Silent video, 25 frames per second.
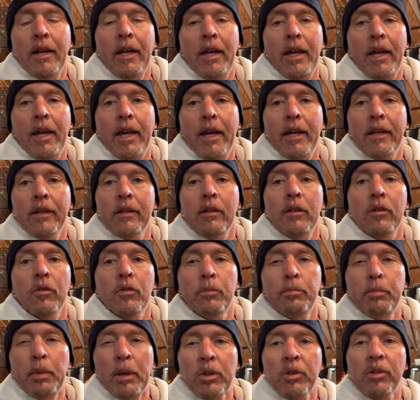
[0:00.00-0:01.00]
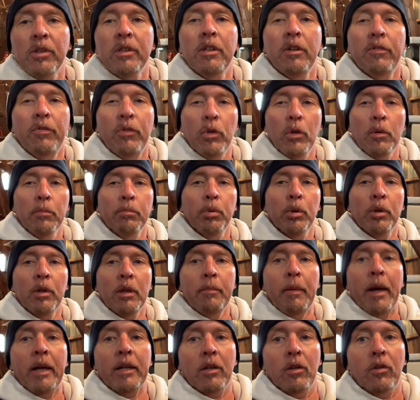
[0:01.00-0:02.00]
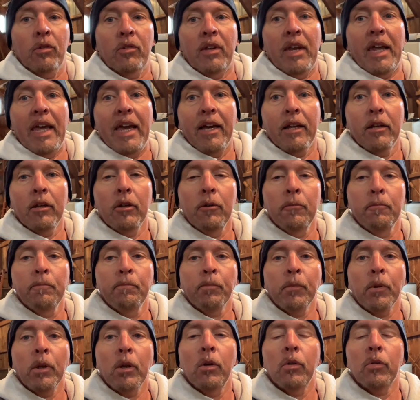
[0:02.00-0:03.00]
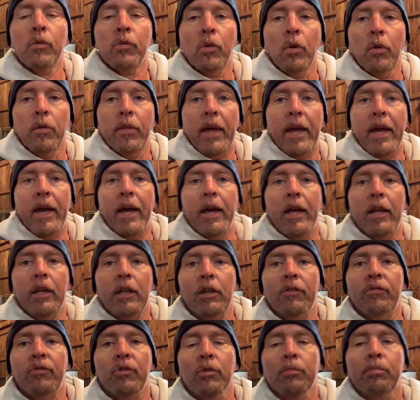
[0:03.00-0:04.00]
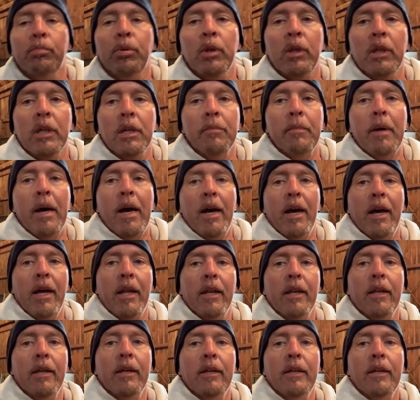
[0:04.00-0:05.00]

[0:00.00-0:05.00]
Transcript: And especially if you can put them on a stand, so that if you're putting them on